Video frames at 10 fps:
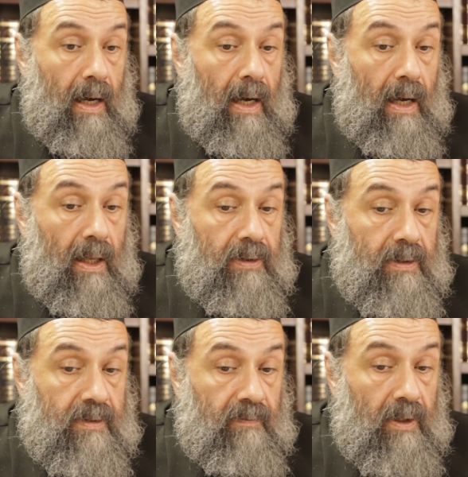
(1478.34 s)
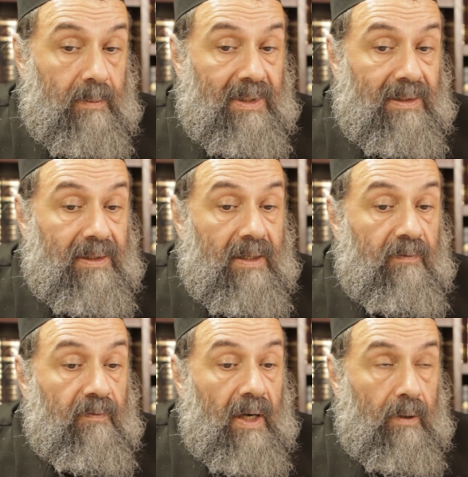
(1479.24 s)
The Sforim that they
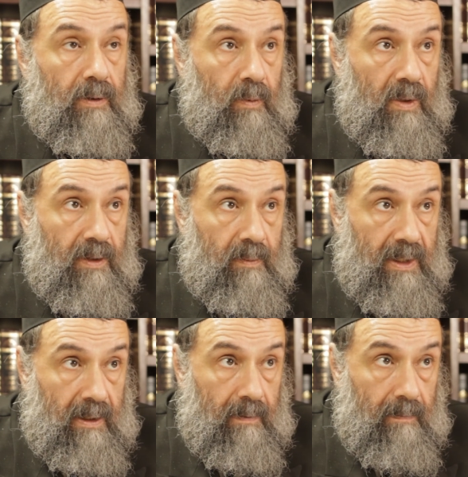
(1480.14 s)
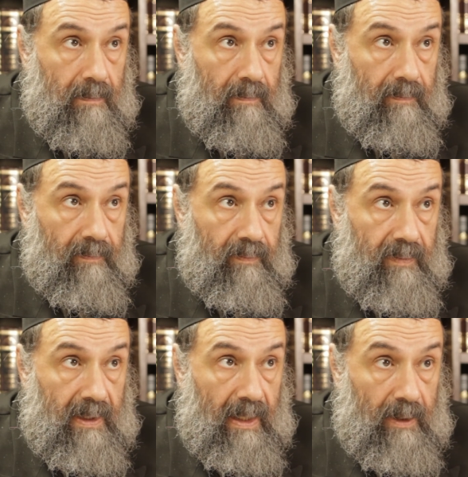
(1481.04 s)
found with me,
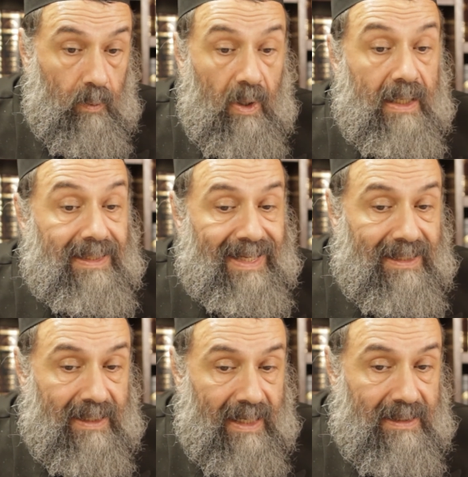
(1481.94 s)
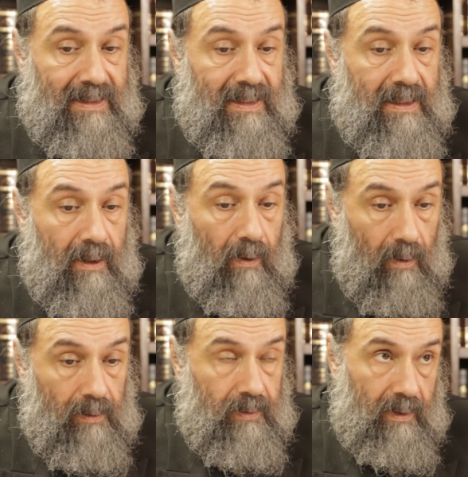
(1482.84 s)
and why that idea
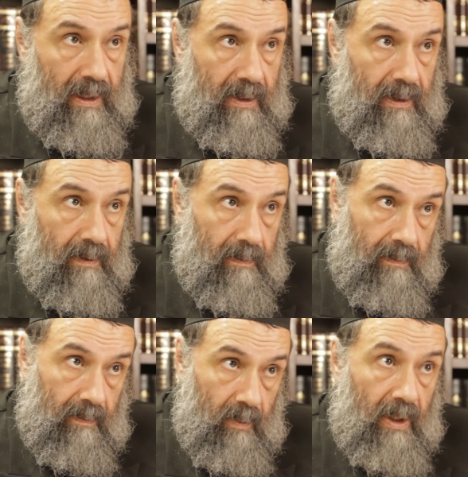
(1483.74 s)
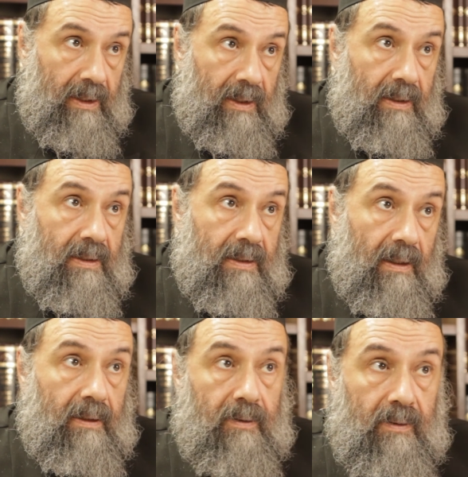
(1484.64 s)
altogether, why they
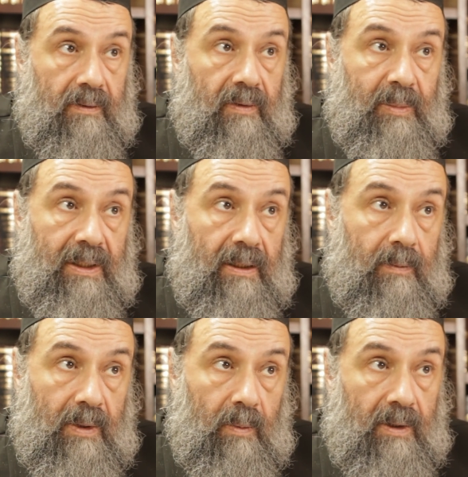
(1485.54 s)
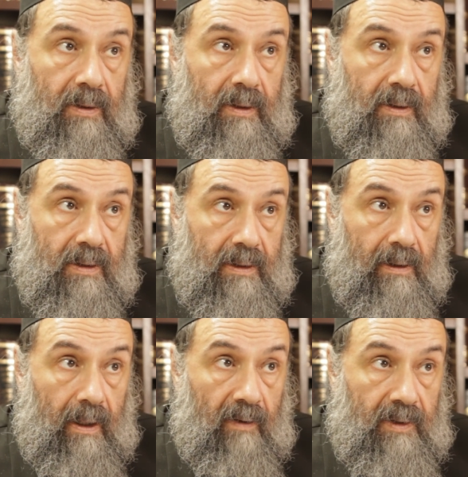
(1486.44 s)
decided to incriminate me with the
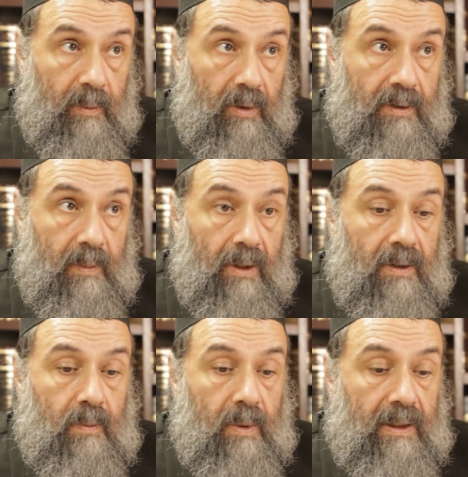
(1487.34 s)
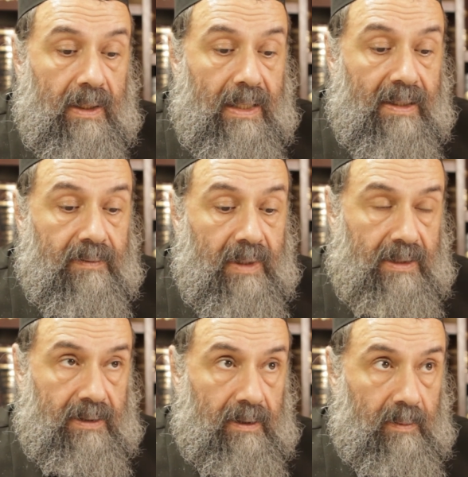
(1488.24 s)
stealing of the books, because when they
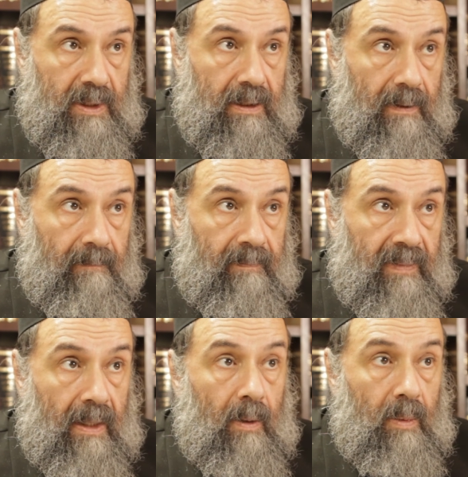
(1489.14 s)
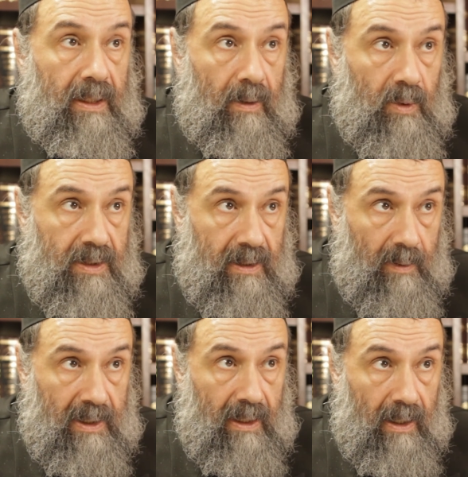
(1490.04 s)
arrested me, when I was
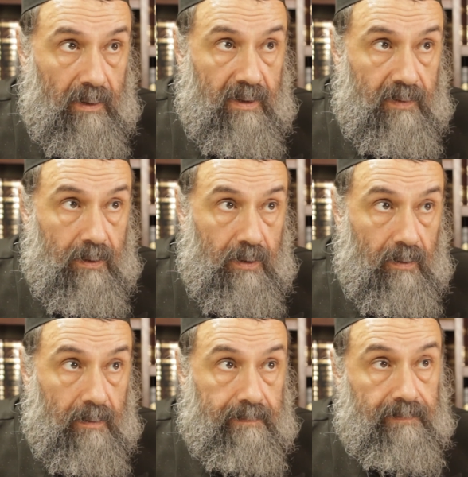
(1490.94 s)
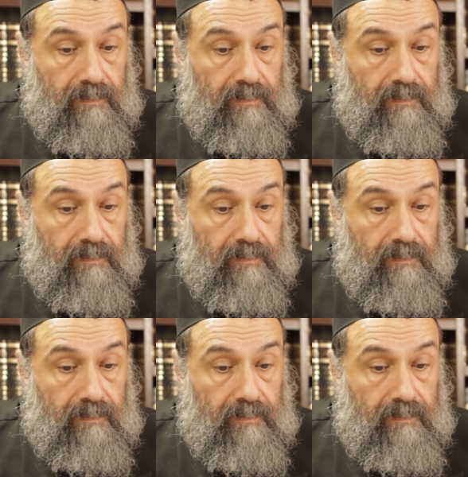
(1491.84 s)
coming out of the shul,